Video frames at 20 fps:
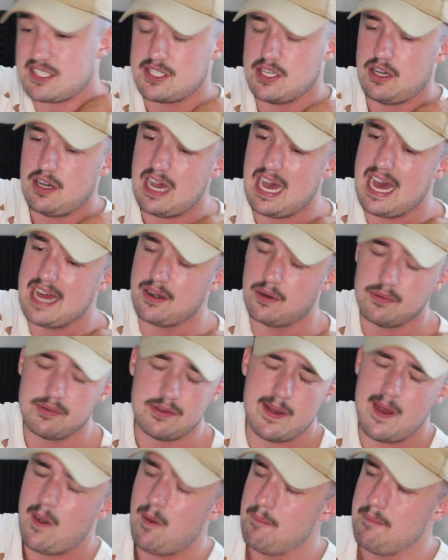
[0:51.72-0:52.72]
So I don't
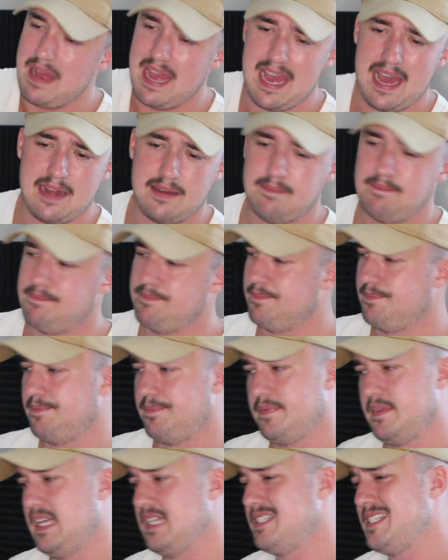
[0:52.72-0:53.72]
know, man.
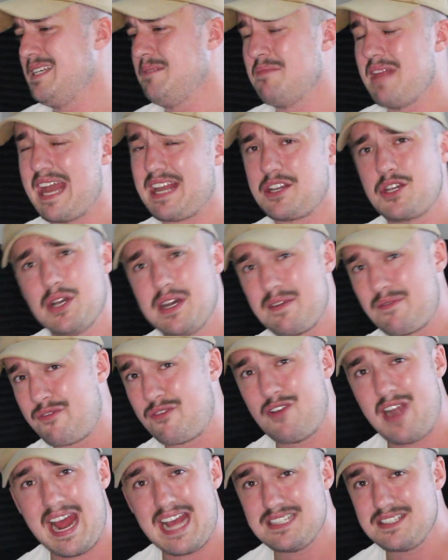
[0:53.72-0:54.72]
They seem like good
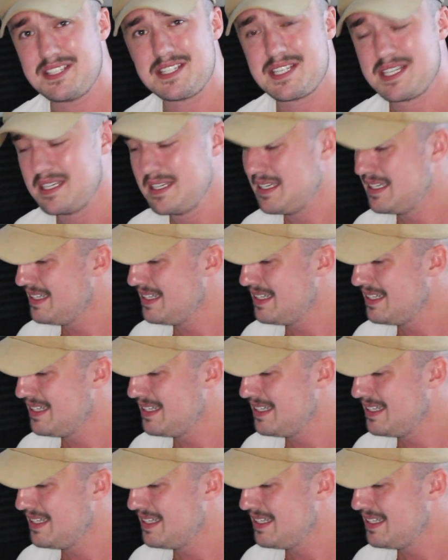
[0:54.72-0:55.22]
friends.